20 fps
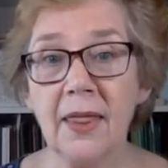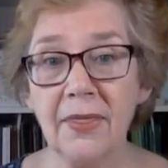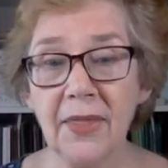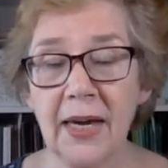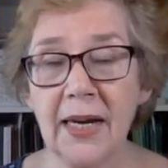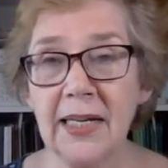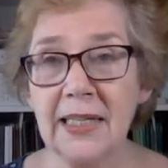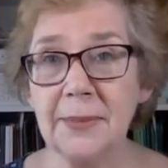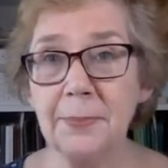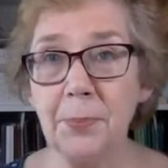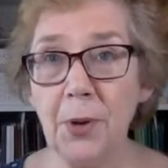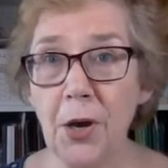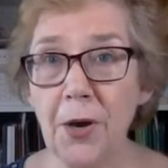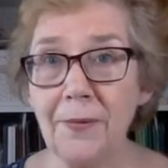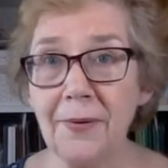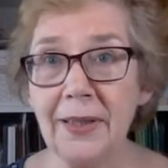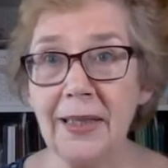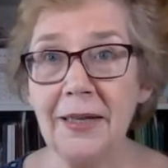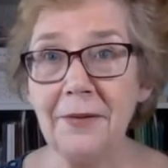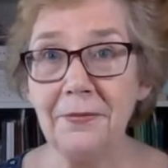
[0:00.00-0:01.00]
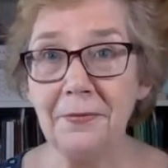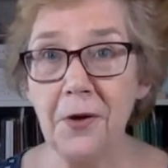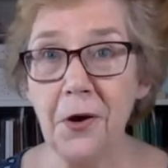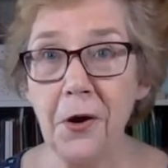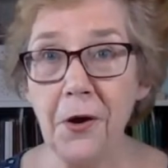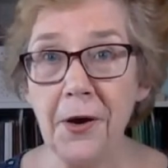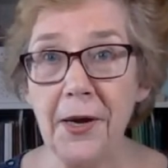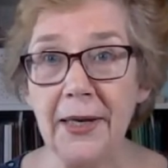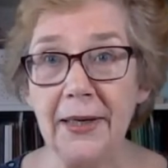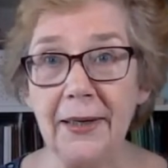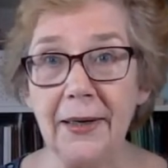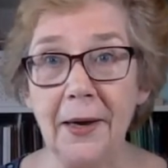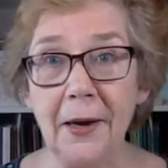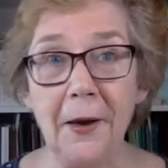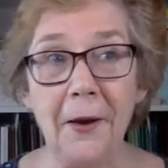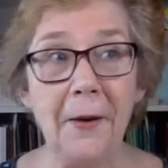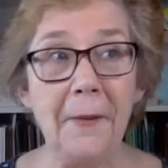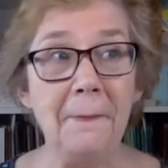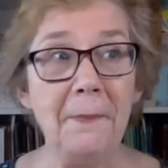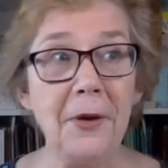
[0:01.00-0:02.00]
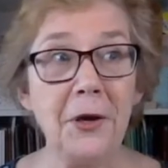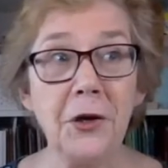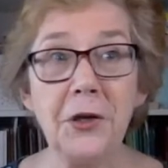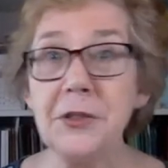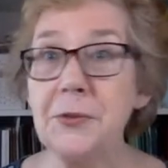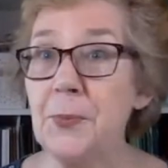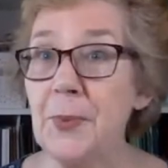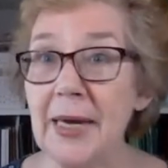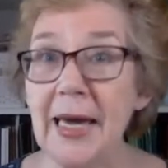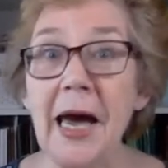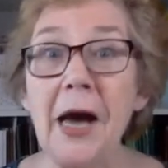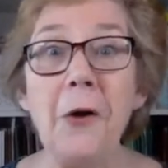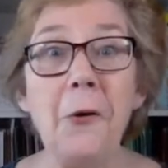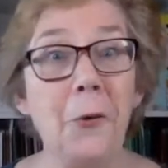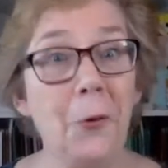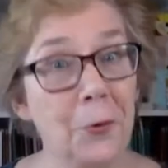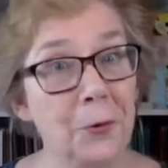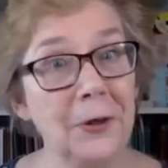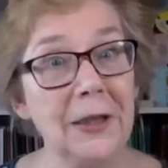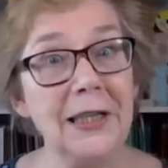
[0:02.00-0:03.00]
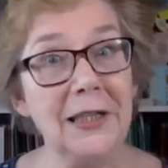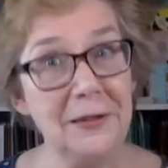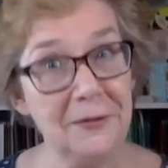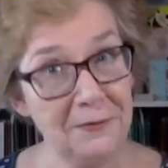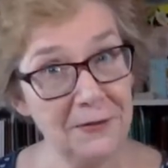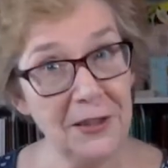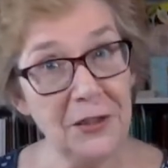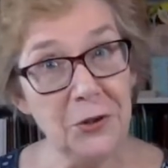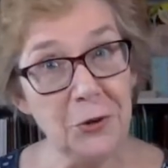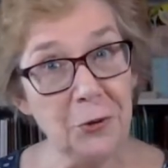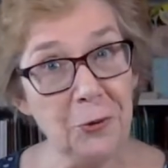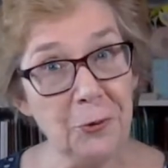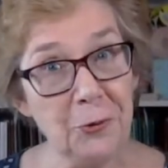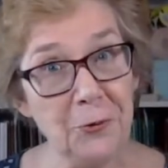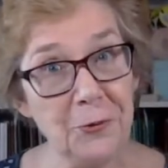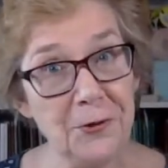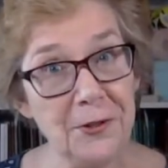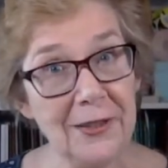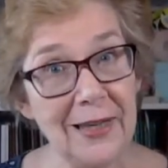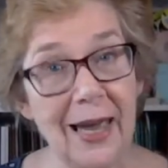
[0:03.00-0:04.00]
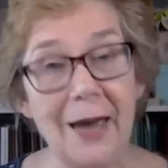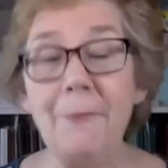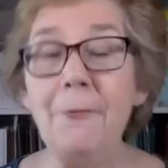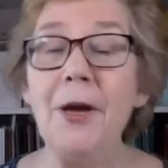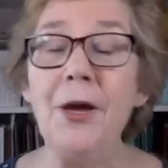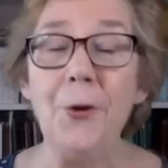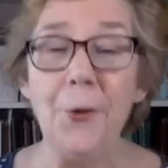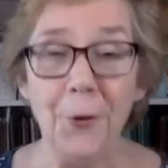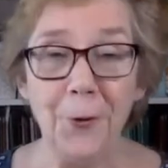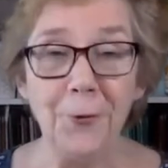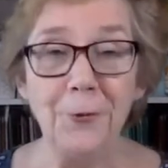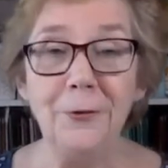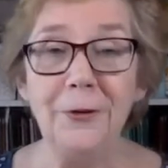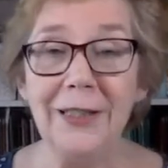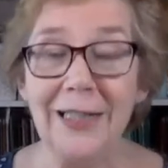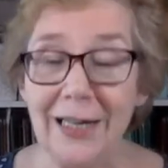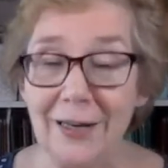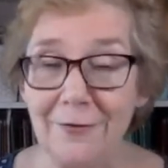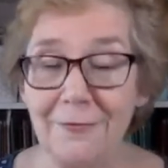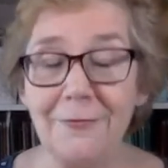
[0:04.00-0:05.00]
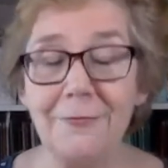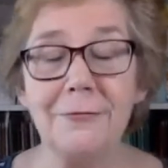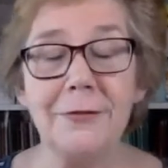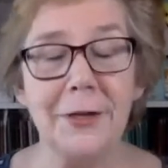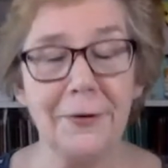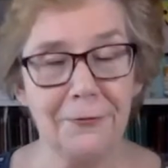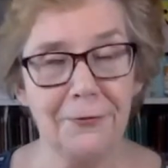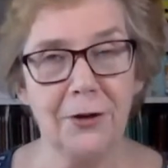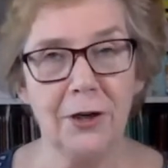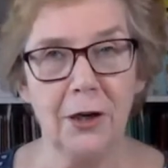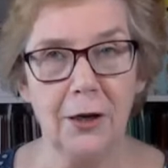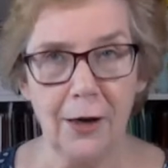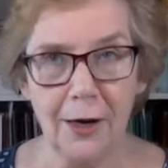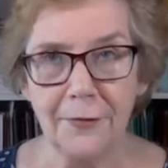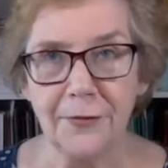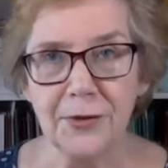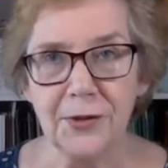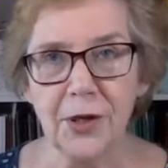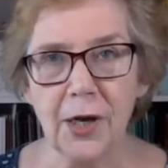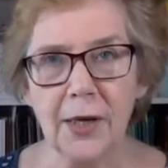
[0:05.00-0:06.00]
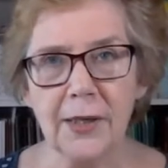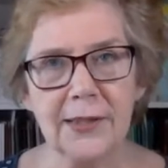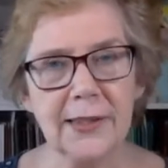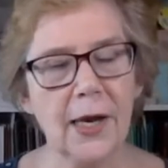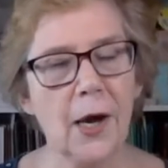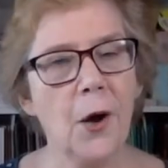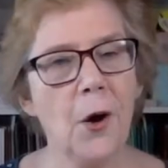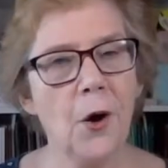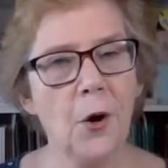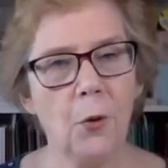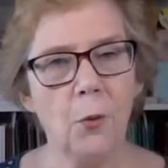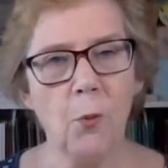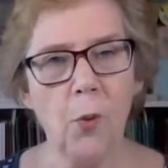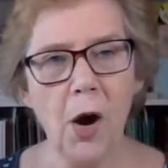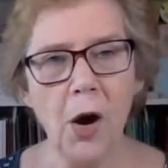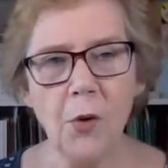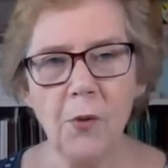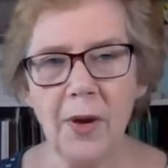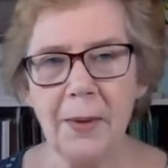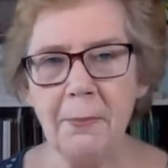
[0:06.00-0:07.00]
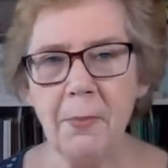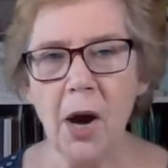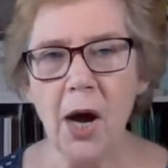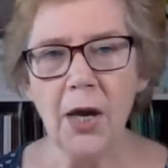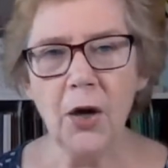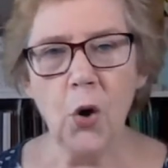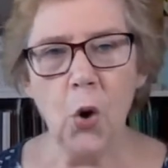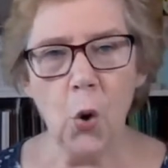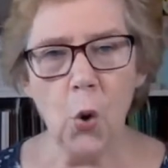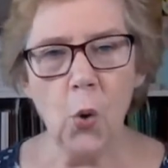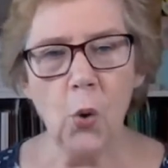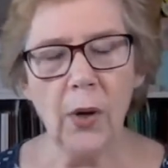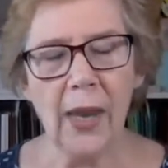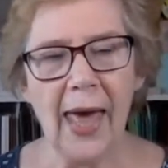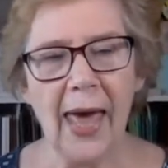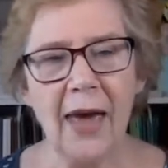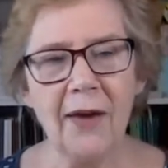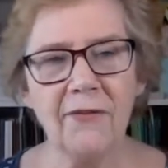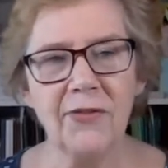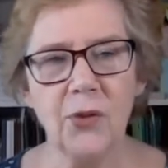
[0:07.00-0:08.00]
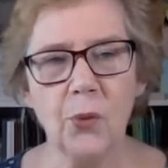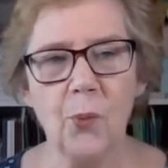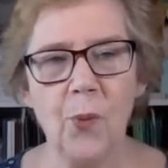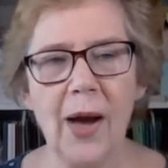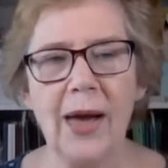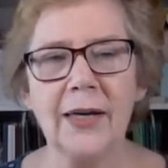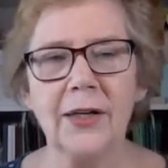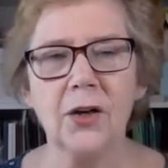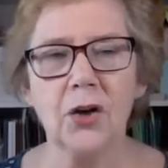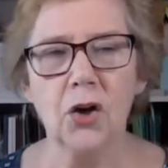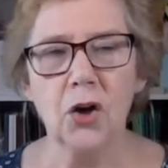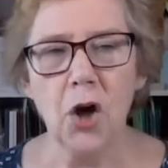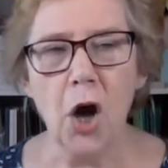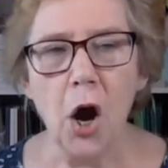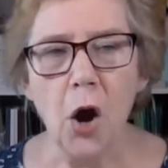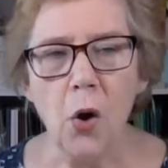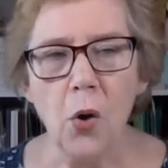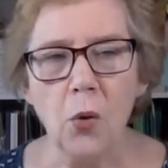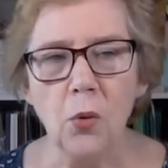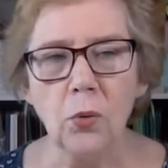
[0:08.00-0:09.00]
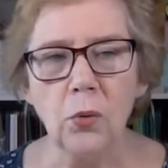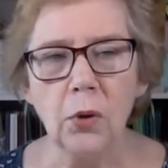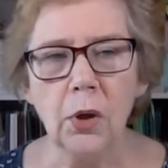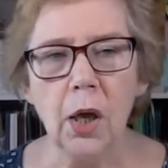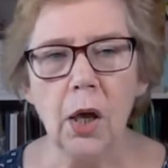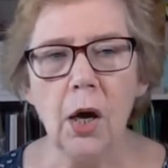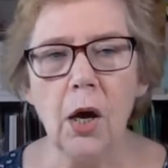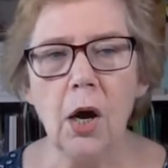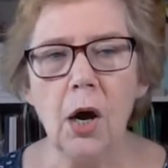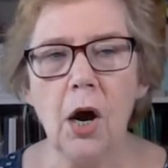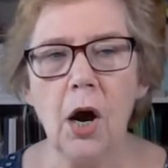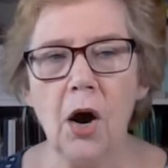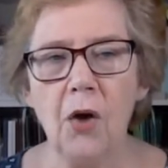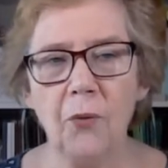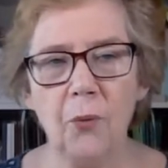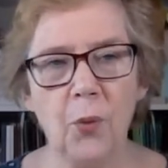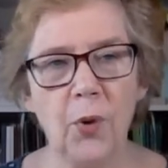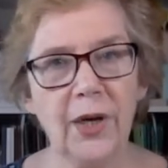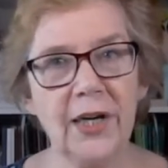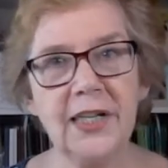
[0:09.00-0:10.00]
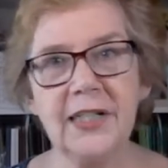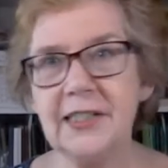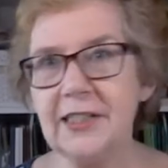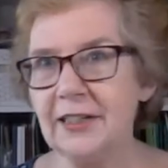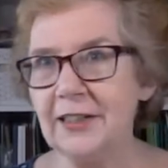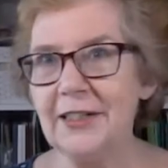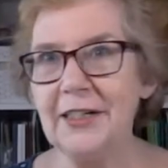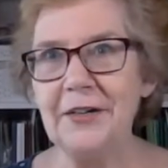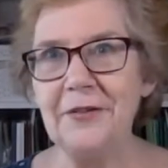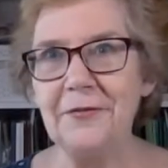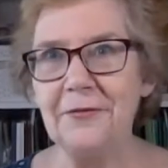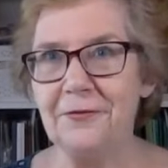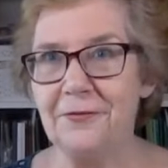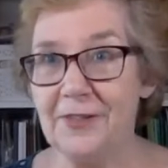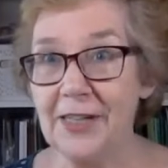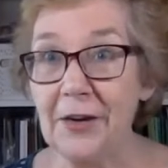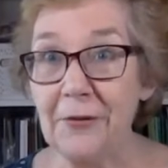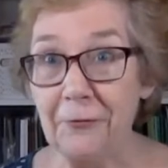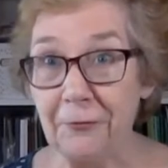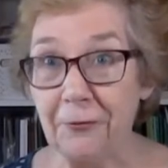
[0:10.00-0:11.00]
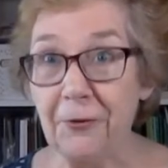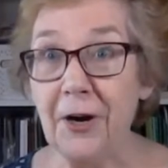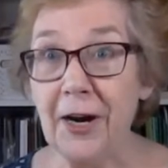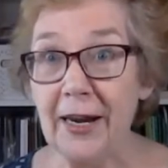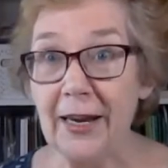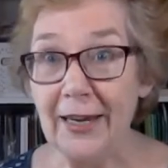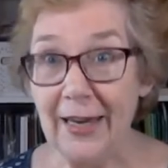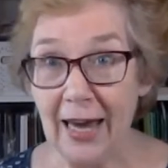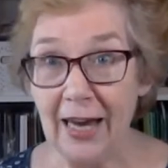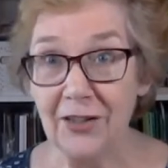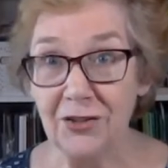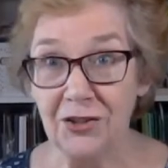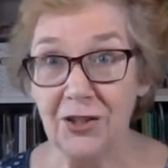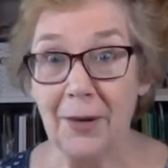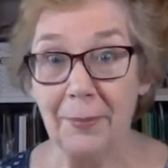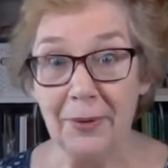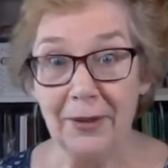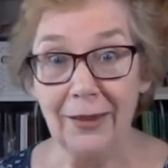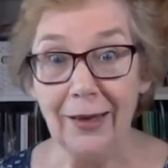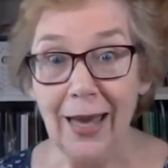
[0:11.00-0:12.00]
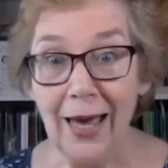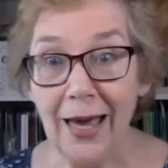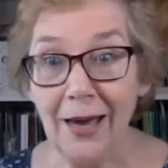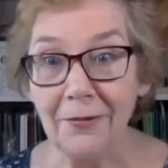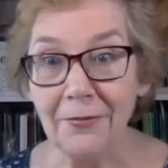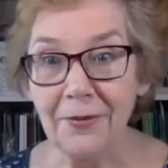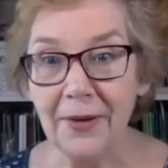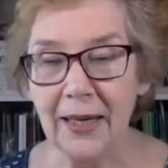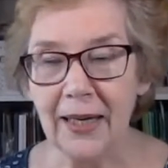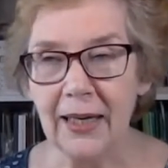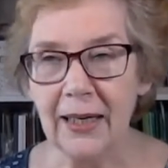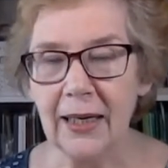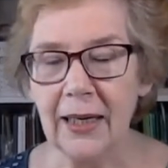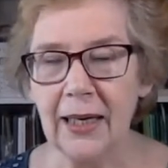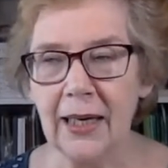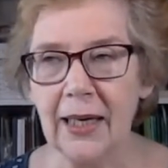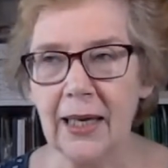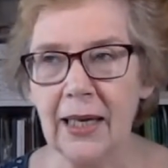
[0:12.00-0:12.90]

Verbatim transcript: That is perfectly fine because we are all individuals and we all live different lifestyles. While we might all have the one goal of wanting to live debt free, cashed up, and laughing,